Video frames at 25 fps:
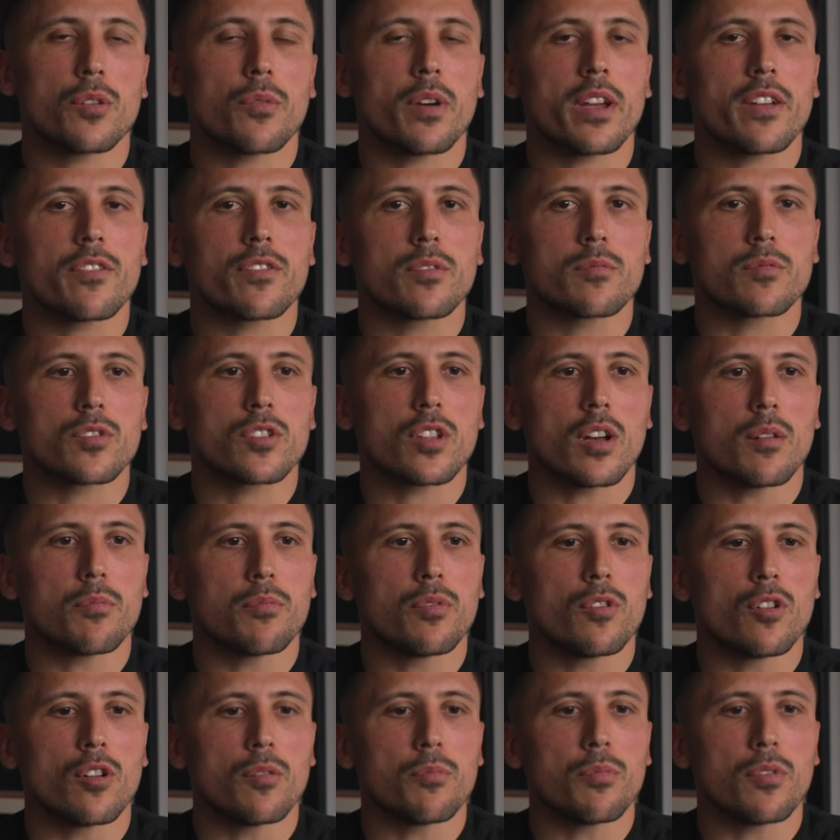away from
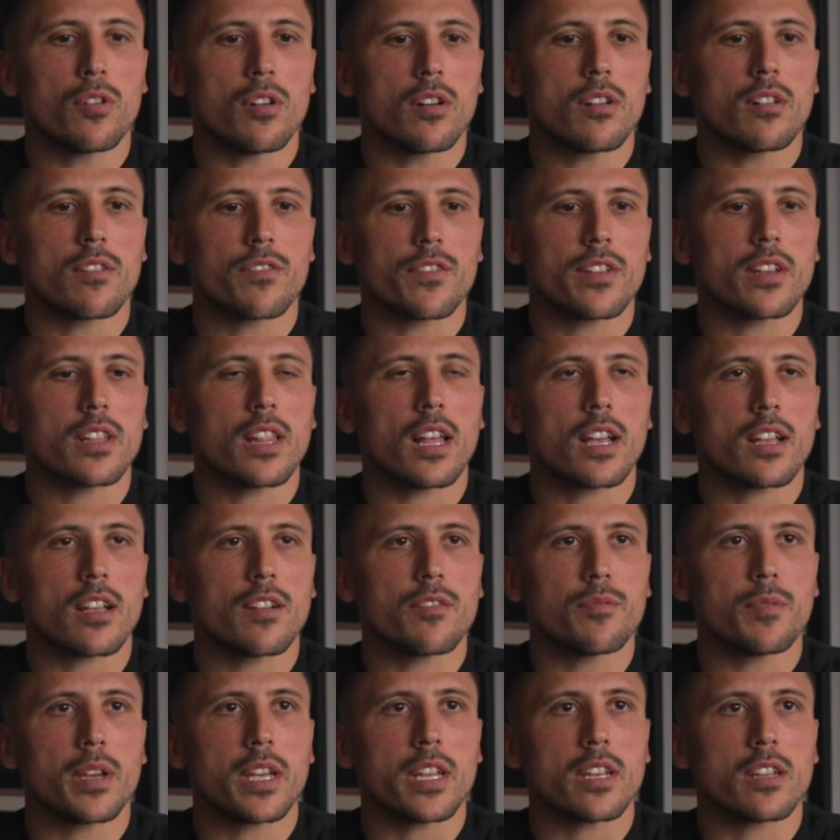Stockport, but I feel like
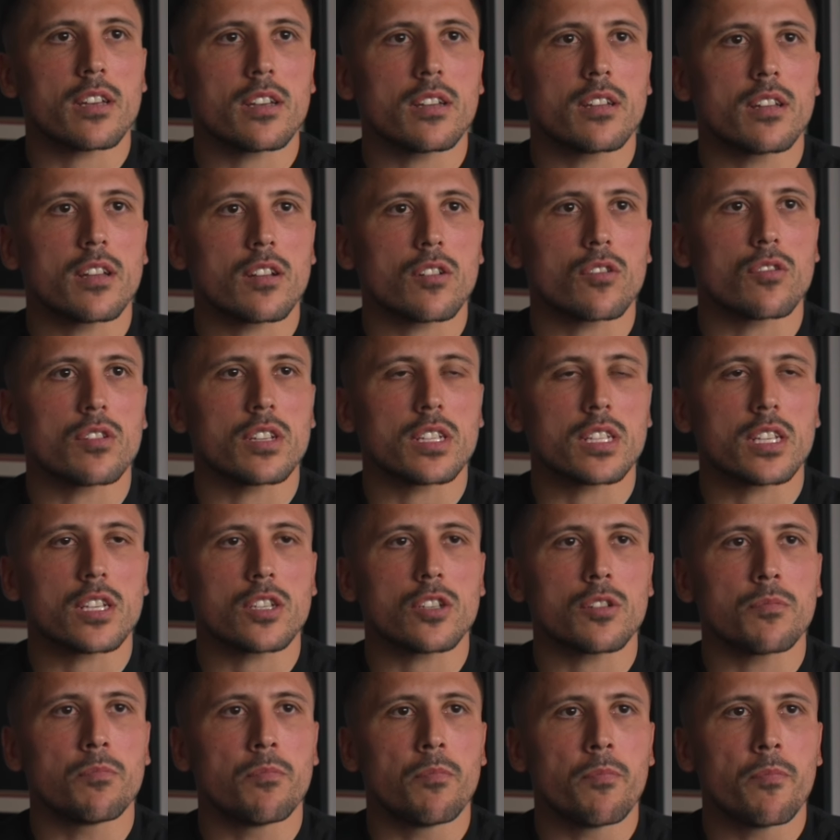I've made a good
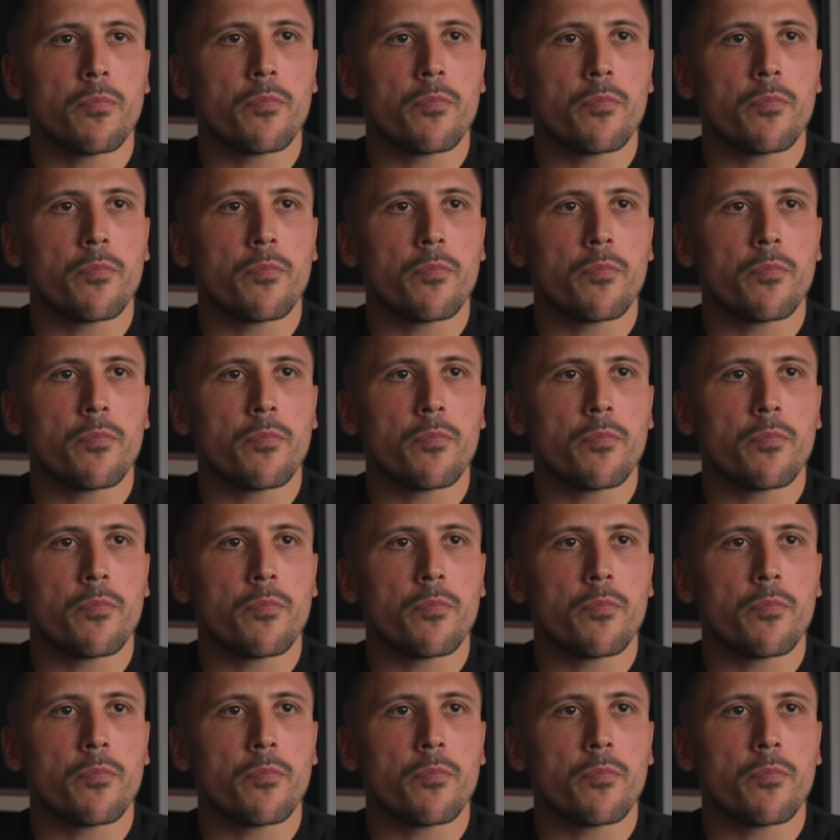decision.